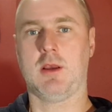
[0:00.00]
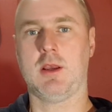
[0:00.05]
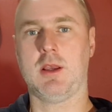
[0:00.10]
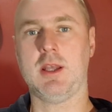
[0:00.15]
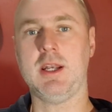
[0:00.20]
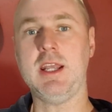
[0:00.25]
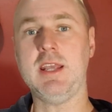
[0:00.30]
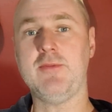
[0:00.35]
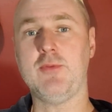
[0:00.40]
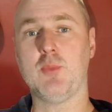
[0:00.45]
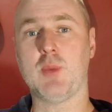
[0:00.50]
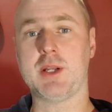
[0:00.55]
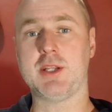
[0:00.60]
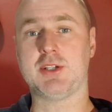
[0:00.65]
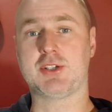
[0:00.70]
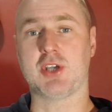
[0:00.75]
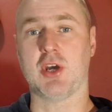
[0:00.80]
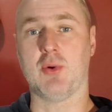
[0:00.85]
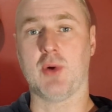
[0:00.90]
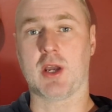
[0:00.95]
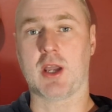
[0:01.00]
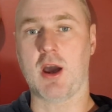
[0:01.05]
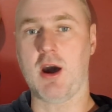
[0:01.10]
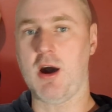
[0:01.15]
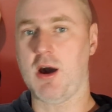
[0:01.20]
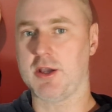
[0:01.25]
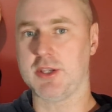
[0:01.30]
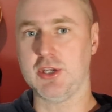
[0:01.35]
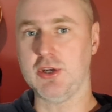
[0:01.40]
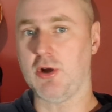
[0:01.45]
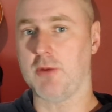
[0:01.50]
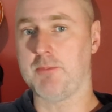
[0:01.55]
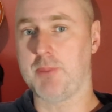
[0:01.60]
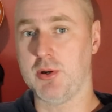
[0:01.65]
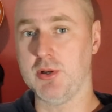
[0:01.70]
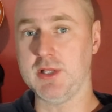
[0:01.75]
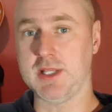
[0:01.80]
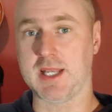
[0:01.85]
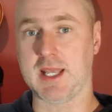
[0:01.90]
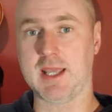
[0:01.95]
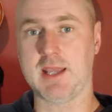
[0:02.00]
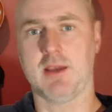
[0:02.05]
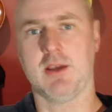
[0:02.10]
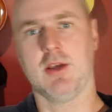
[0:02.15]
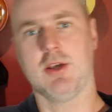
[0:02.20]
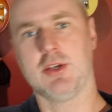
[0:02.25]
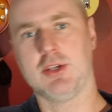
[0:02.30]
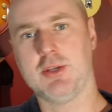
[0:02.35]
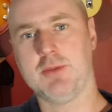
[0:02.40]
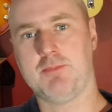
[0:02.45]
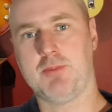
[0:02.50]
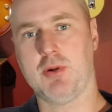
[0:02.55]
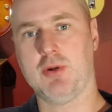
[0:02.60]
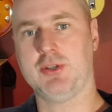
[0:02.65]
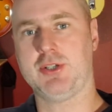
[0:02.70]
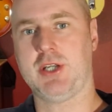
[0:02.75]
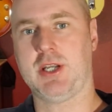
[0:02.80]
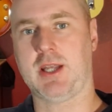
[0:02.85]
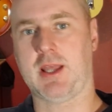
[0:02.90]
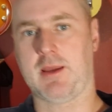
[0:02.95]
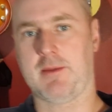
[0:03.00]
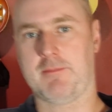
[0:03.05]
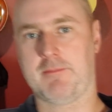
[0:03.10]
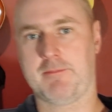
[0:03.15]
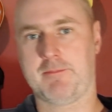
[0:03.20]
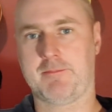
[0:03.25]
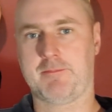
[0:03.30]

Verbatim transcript: And even when you tow a car, you're not pulling it, you're pushing it.